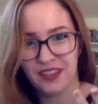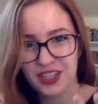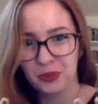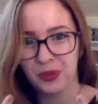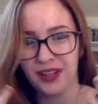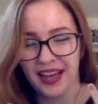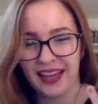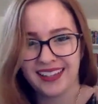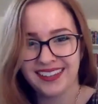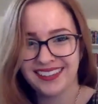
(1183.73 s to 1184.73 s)
visual,
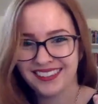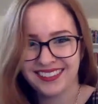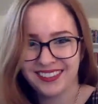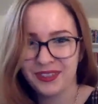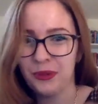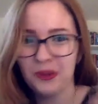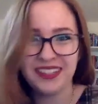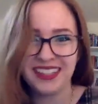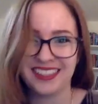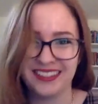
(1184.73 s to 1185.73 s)
like,
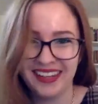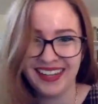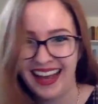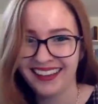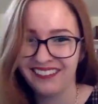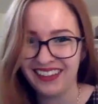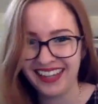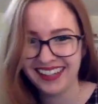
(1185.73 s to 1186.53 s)
coolness to it. I love